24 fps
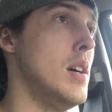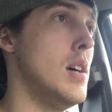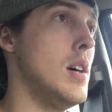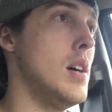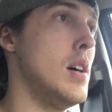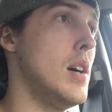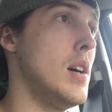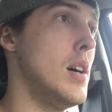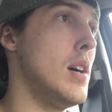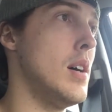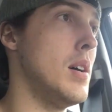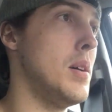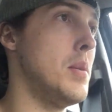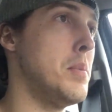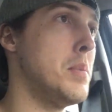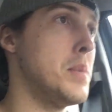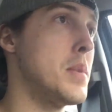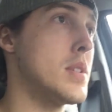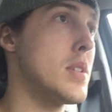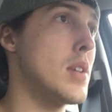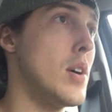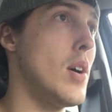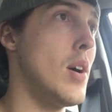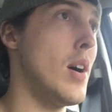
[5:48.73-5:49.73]
Um,
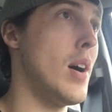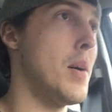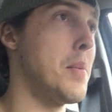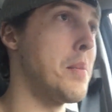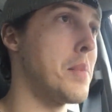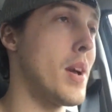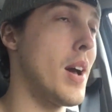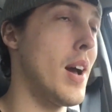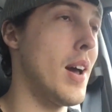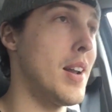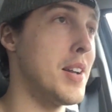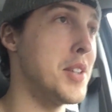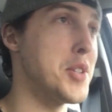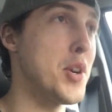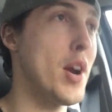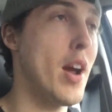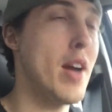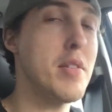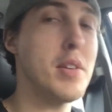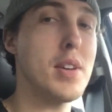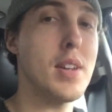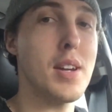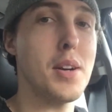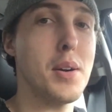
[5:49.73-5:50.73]
so I'm kind of
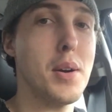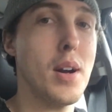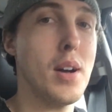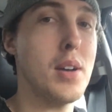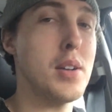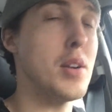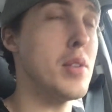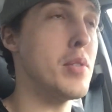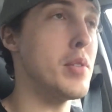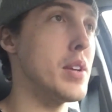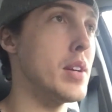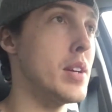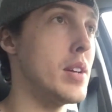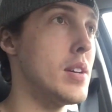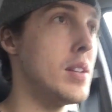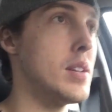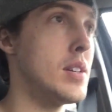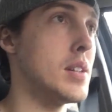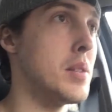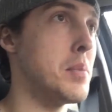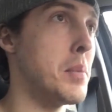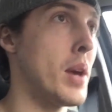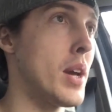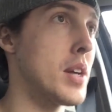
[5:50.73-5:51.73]
driving it around over
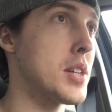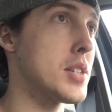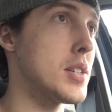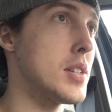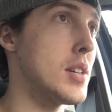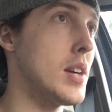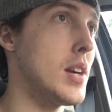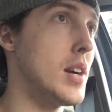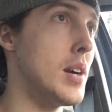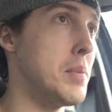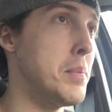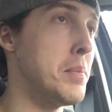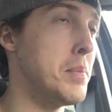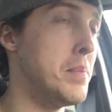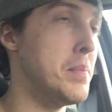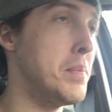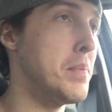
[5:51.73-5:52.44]
here to make sure I'm